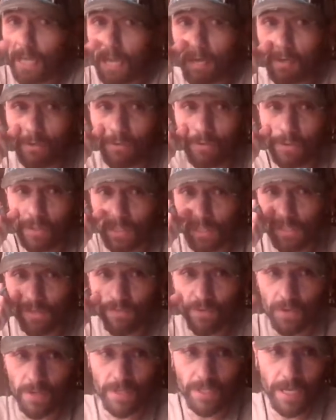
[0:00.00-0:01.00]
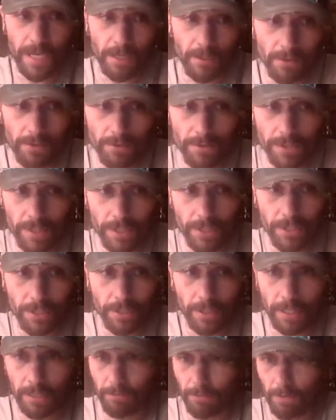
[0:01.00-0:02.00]
Calgary as far as that goes this
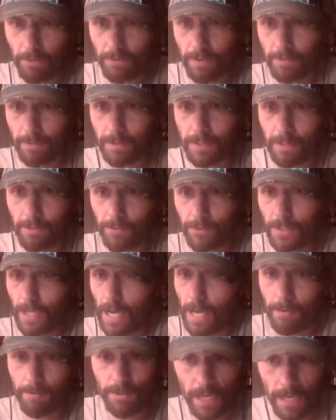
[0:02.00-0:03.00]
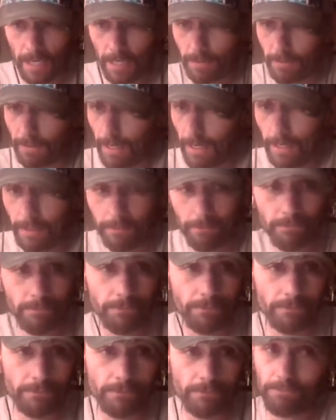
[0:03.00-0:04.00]
year. I rode them a couple times, and
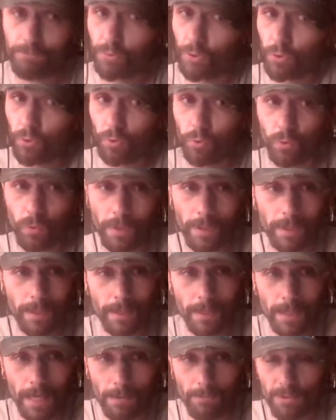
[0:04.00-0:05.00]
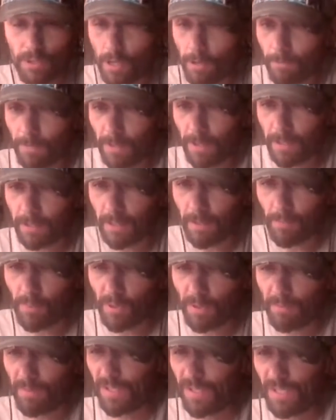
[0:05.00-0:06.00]
I was on the night they
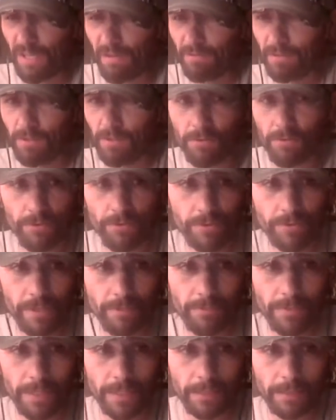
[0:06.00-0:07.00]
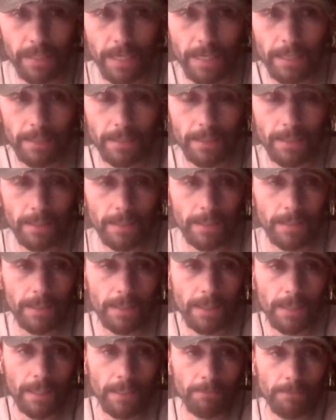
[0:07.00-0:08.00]
put up 7 goals or something like that.
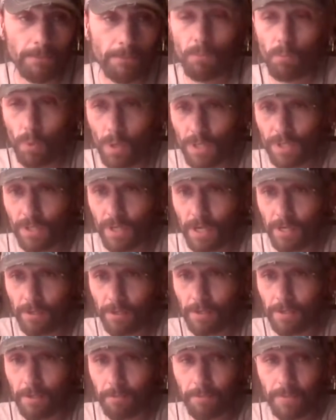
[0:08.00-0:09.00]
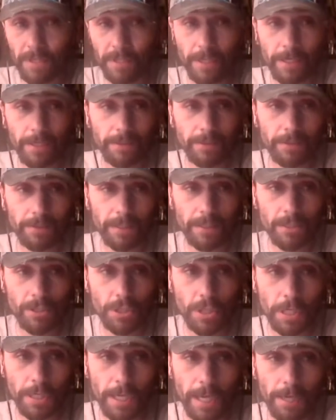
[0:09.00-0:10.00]
I was not on them the night that they
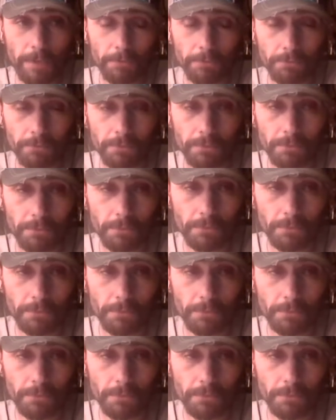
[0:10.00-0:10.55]
shut out